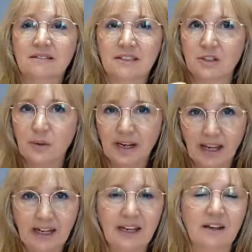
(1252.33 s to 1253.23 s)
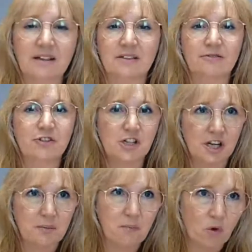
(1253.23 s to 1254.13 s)
doing any kind of
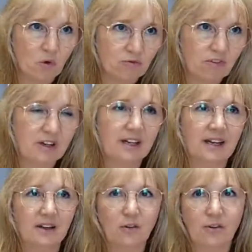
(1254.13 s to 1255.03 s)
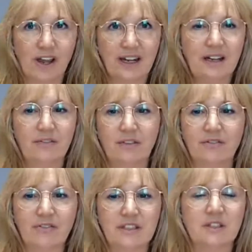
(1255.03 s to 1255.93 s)
gym or running or any of the
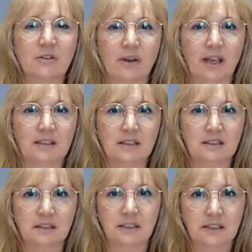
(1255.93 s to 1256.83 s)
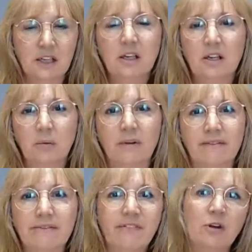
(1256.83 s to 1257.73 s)
physical exercise, you are
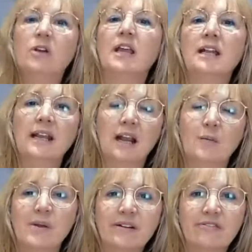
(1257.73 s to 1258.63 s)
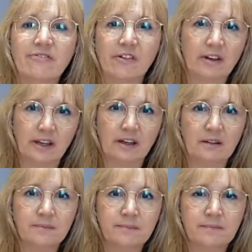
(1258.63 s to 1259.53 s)
invoking the element of fire.
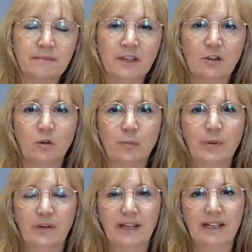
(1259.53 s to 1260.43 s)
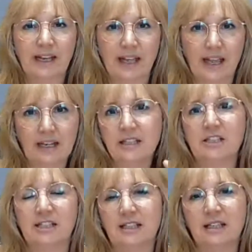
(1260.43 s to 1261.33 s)
You're putting that
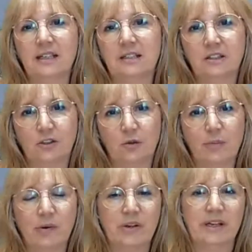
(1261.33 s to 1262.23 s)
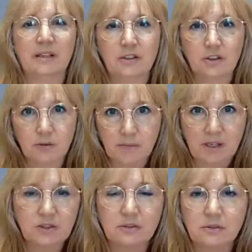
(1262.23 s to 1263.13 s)
energy into your body, into your
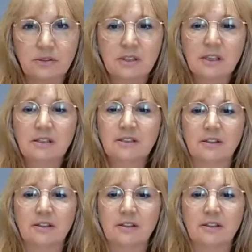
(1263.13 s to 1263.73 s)
muscles. So